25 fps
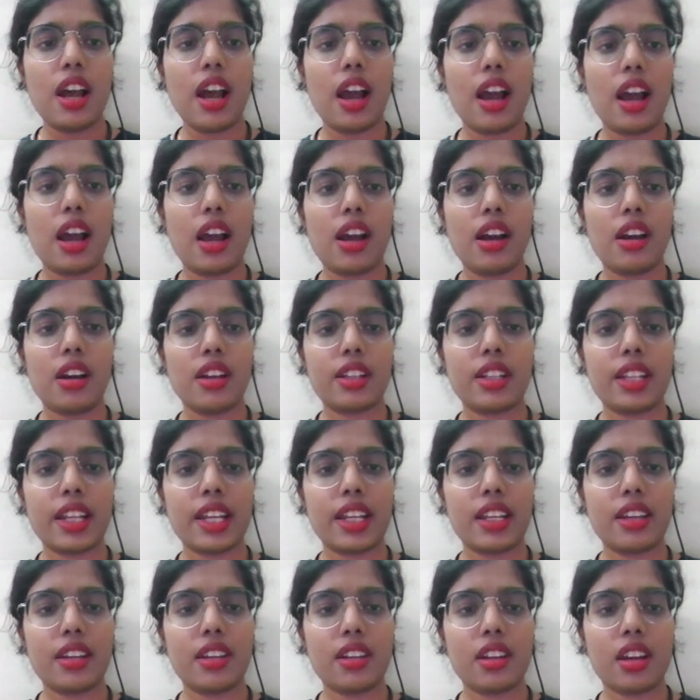And
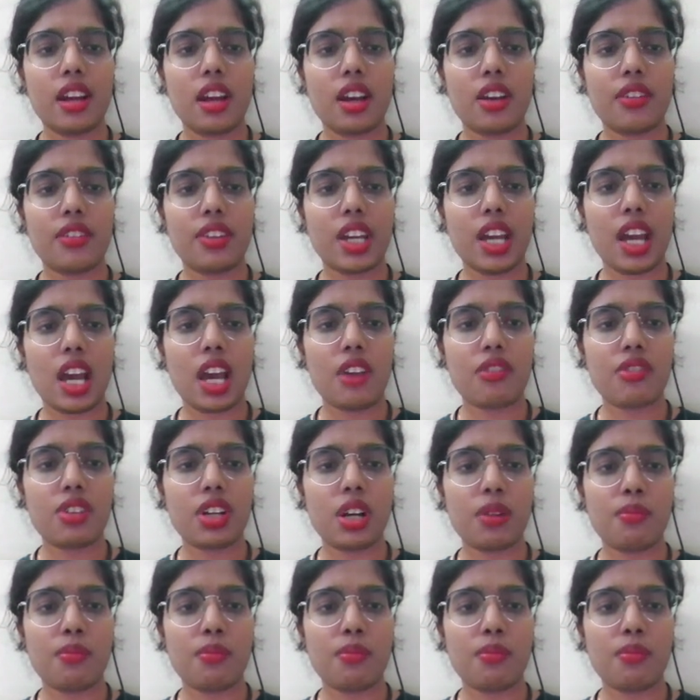then we have